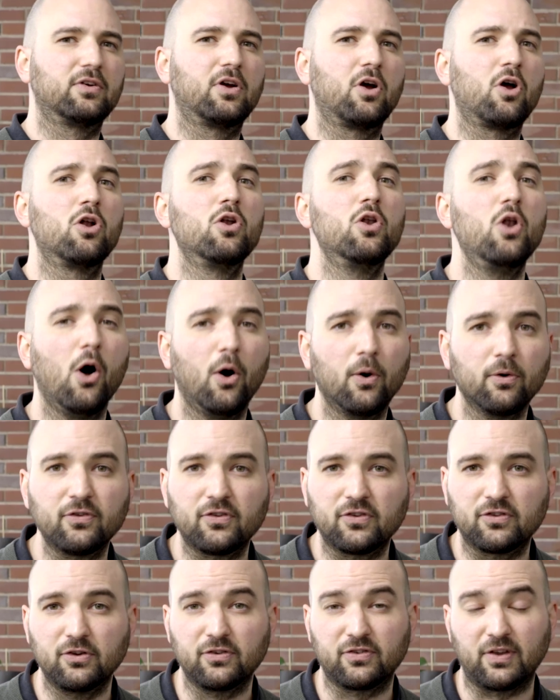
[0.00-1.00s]

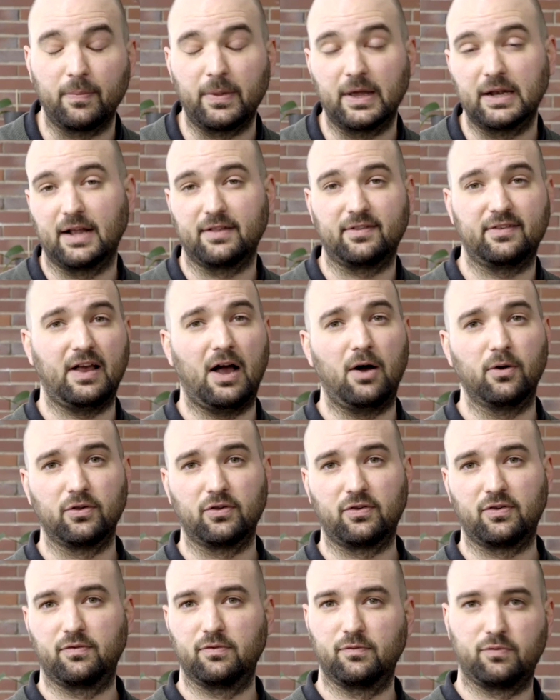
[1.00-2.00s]
close to something that
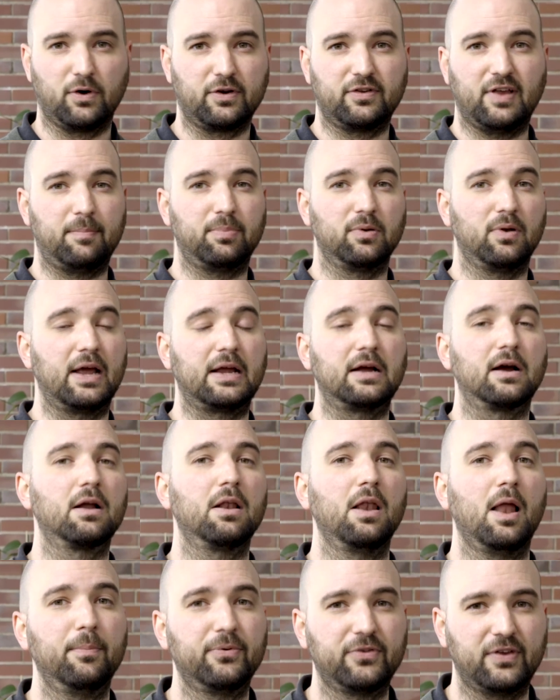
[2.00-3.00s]
sounds, for example, like a
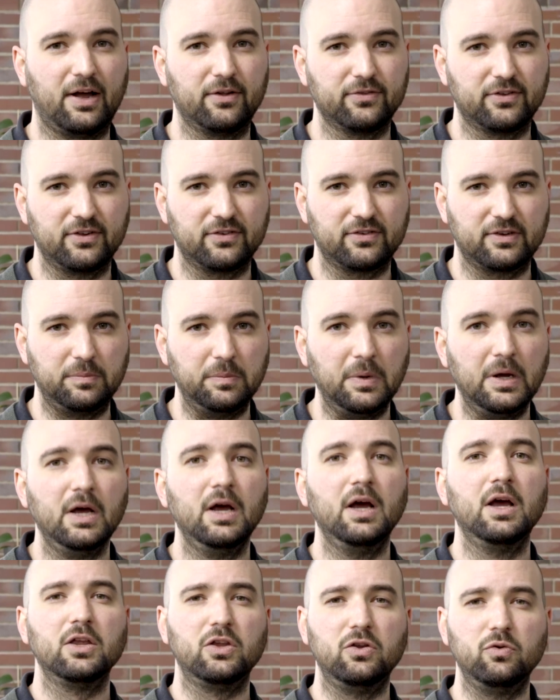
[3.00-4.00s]
club sound system,
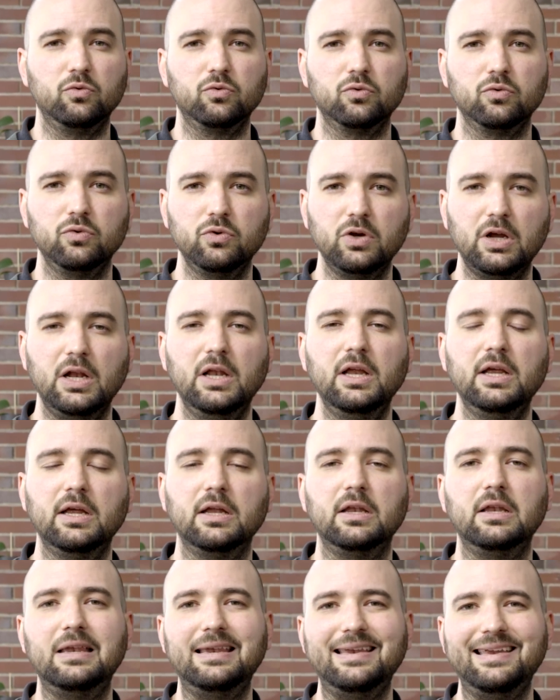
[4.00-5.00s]
you really
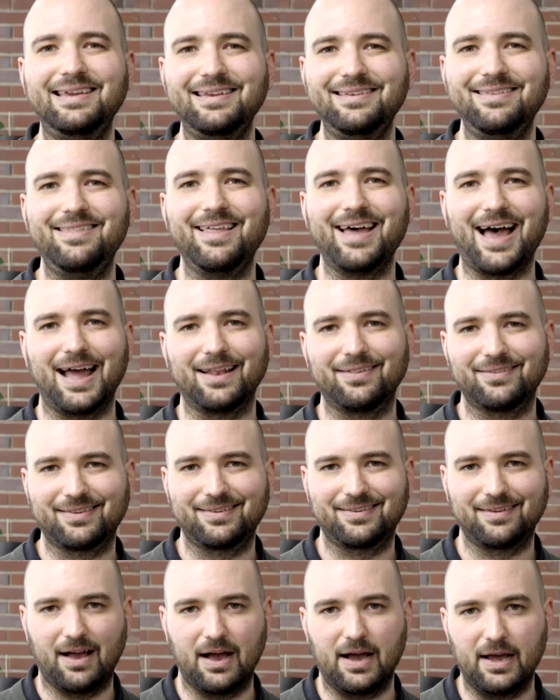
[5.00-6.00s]
need that
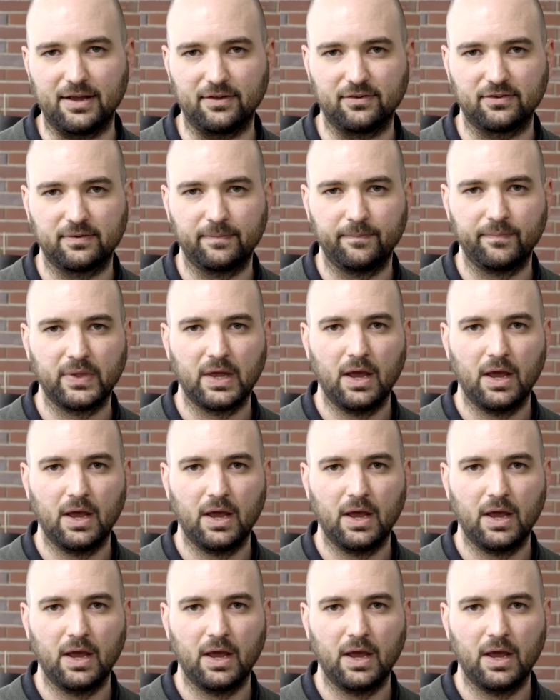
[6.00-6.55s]
size.